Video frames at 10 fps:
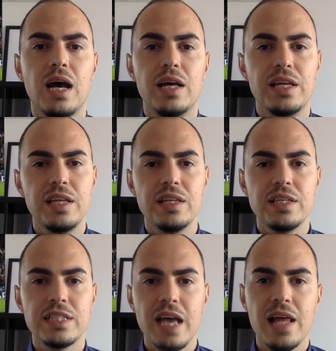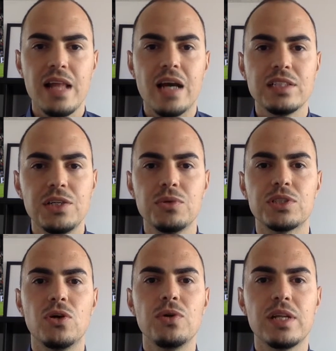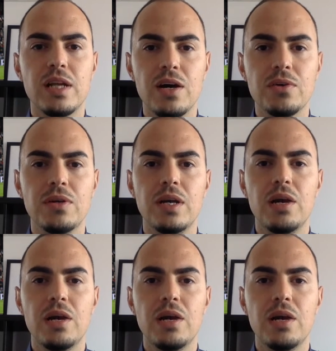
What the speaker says: He hit his hand as he was going down.